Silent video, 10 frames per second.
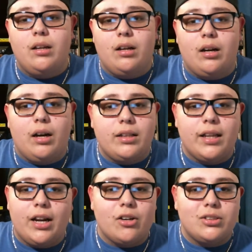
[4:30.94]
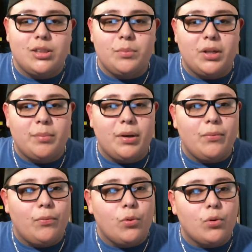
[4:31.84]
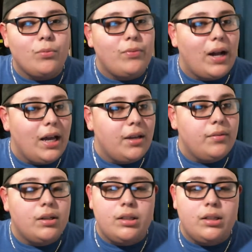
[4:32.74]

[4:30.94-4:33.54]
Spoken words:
I think I heard something about 4 or 5.